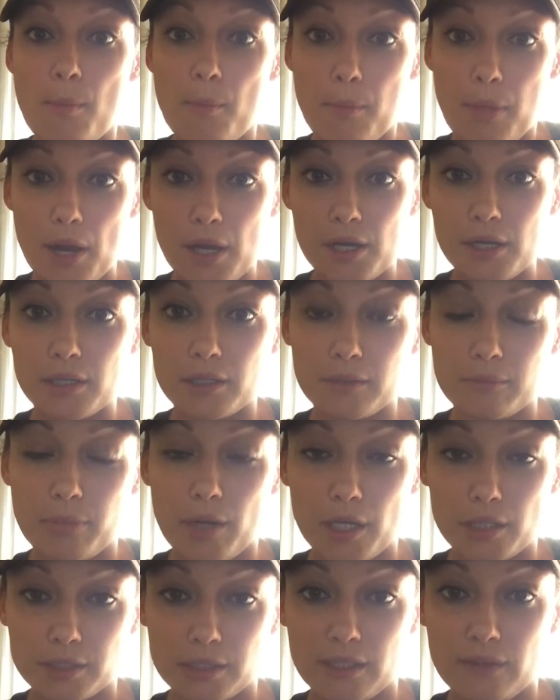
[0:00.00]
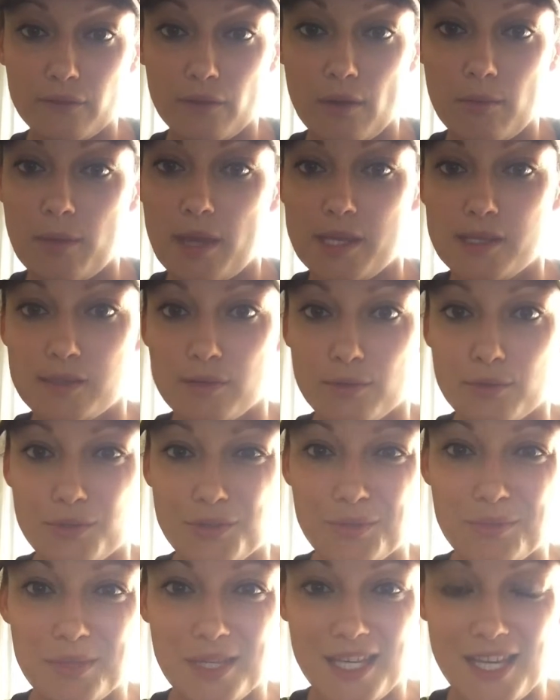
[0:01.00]
partly from a
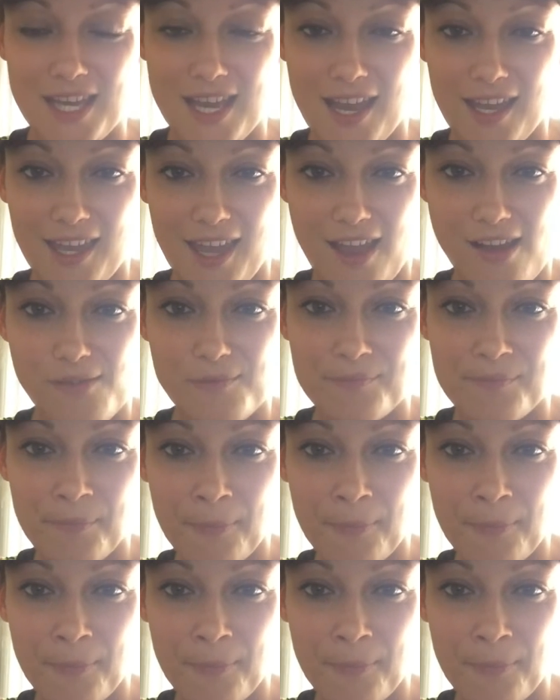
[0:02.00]
social media account.